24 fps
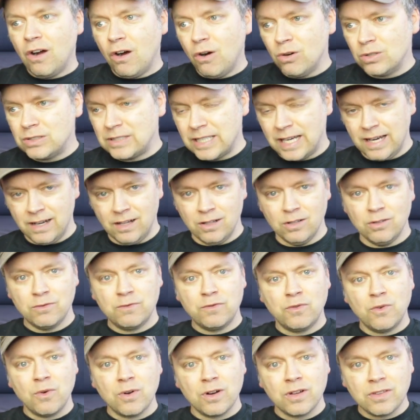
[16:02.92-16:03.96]
hotel,
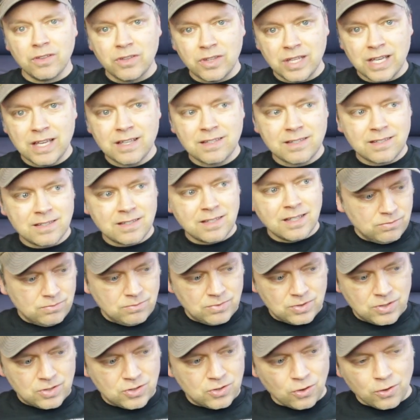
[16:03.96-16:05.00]
for this
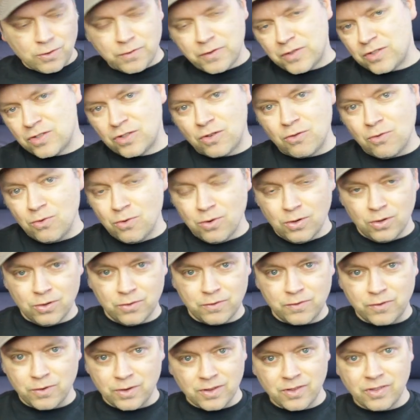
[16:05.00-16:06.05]
surf school,
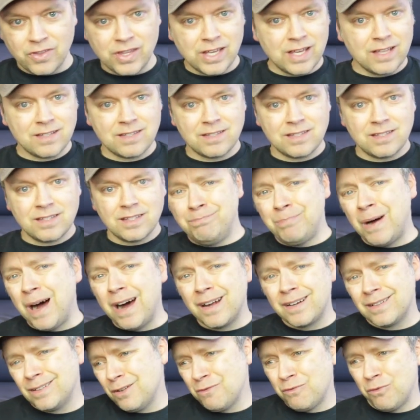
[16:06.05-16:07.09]
for this
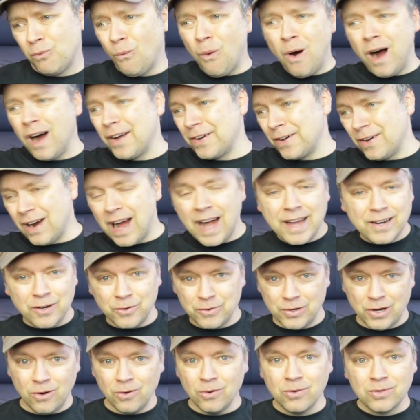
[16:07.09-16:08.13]
bottle of water, I
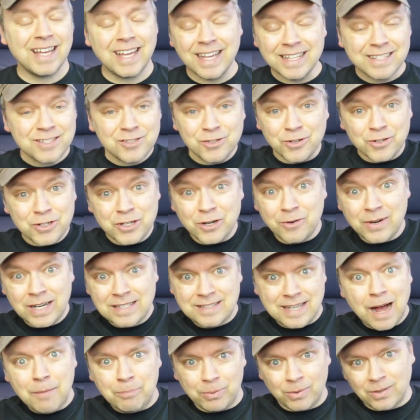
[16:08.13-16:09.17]
don't know. Insert your
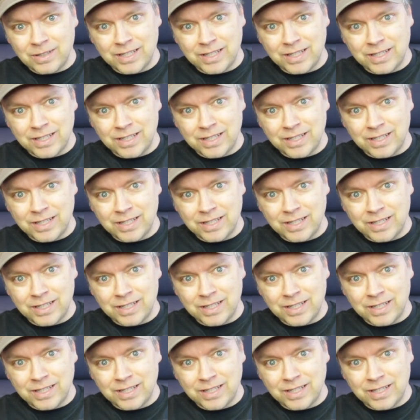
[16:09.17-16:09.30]
example